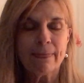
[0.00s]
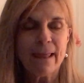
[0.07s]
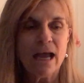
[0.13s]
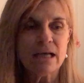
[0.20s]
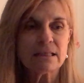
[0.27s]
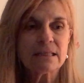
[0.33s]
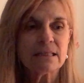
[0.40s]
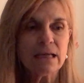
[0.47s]

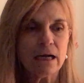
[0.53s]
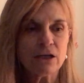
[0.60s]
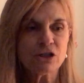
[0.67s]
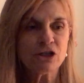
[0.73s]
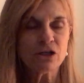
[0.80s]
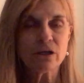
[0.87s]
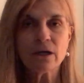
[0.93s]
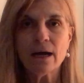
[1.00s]
a
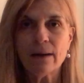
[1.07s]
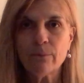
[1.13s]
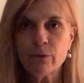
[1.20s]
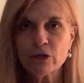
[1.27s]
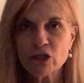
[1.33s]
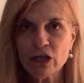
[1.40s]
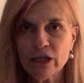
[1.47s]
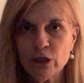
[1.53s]
suction cup,
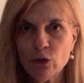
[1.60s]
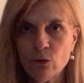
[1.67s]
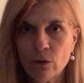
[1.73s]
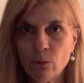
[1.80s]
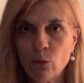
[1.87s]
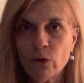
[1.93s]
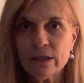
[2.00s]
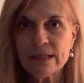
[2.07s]
which I knew
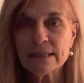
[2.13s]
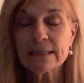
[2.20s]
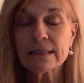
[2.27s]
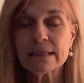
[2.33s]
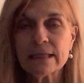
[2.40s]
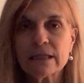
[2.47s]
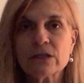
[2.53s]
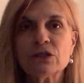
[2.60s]
it wouldn't
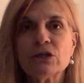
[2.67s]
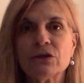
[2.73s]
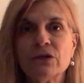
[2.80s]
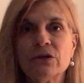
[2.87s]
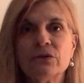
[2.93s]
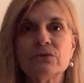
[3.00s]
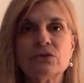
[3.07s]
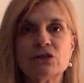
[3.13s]
stick to
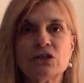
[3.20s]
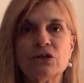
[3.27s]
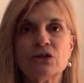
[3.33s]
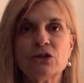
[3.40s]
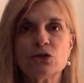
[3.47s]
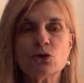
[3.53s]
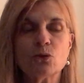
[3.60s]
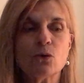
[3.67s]

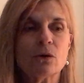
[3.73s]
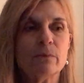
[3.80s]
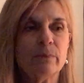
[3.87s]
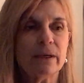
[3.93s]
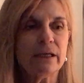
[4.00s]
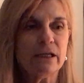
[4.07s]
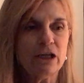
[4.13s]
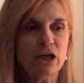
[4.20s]
the door,
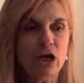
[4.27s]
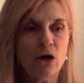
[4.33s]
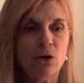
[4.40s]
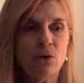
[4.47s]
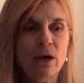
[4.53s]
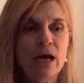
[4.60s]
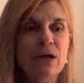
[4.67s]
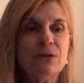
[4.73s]
but
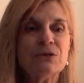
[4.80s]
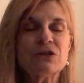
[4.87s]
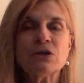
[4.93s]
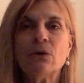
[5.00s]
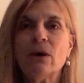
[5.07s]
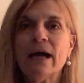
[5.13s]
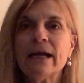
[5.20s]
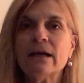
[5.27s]

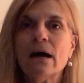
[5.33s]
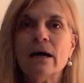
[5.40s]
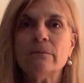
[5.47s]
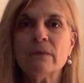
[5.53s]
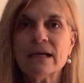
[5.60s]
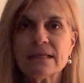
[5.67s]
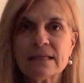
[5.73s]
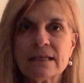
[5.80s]
so I got
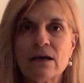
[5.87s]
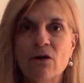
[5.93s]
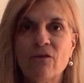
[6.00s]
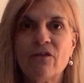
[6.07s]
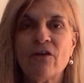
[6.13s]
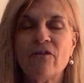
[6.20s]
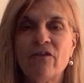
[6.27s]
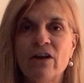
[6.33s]
myself
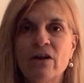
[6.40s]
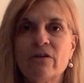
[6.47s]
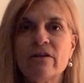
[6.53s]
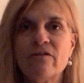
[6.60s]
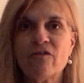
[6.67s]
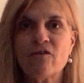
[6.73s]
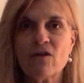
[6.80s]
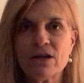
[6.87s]
very
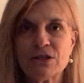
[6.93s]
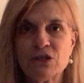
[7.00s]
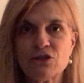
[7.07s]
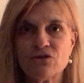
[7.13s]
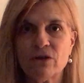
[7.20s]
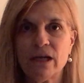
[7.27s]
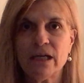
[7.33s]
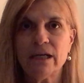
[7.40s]

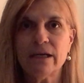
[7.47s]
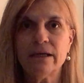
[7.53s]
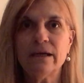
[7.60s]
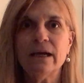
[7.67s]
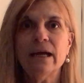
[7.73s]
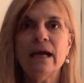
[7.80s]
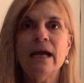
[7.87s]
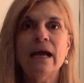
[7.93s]
frustrated.
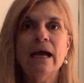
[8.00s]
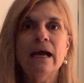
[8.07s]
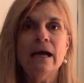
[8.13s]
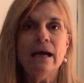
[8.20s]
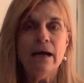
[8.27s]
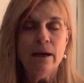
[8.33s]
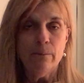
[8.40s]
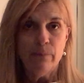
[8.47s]

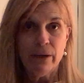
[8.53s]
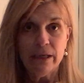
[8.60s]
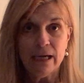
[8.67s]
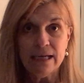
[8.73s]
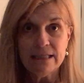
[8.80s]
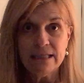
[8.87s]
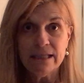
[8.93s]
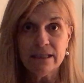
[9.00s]
But
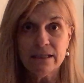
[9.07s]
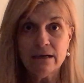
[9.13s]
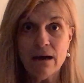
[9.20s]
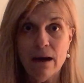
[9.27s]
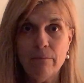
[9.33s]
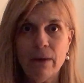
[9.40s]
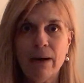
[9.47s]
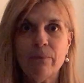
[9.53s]
I did
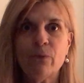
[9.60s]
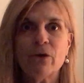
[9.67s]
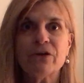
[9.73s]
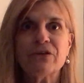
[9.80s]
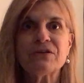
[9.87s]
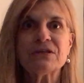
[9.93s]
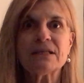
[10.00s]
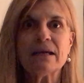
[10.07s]
come up
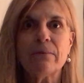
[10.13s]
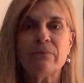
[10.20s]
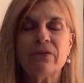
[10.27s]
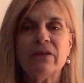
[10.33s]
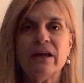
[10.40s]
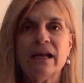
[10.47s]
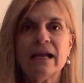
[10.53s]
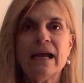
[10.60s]
with
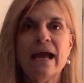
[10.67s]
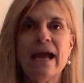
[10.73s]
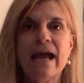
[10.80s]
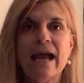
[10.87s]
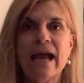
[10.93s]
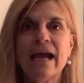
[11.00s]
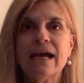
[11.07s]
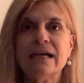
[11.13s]
something,
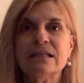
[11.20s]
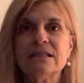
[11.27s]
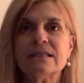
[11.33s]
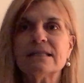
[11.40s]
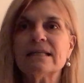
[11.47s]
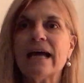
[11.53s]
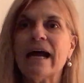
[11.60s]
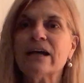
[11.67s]
and
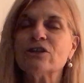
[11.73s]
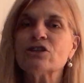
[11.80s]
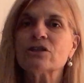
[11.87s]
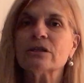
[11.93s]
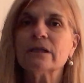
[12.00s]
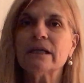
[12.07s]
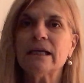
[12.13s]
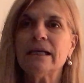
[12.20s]
it's
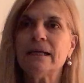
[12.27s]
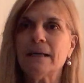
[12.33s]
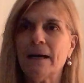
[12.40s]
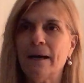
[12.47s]
actually